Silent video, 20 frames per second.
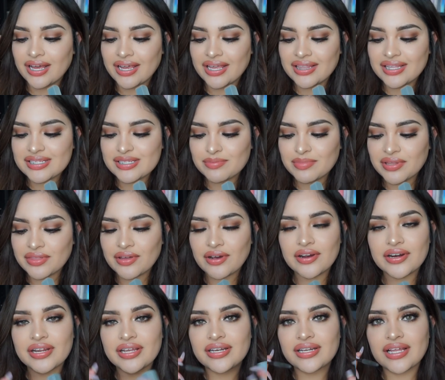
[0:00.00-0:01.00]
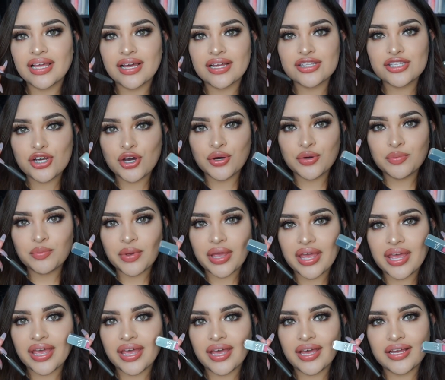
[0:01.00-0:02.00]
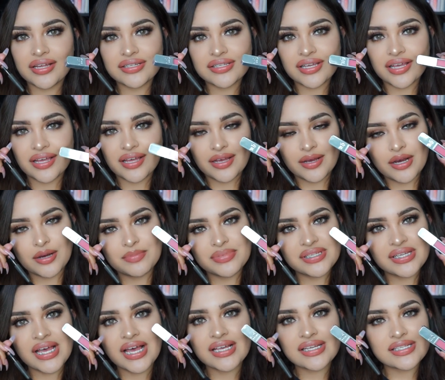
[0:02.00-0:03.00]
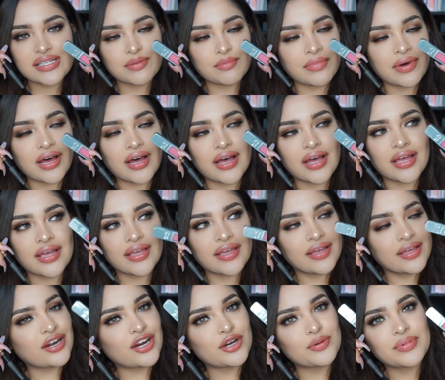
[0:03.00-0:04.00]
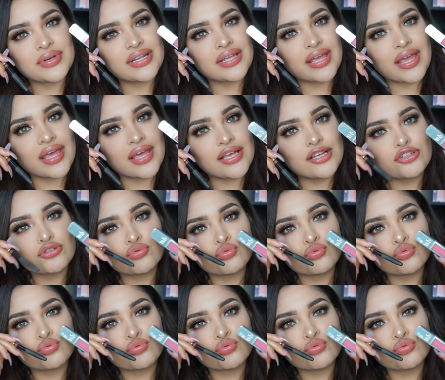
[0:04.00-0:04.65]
Elizabeth Arden Taupe and Obsessed by Urban Decay.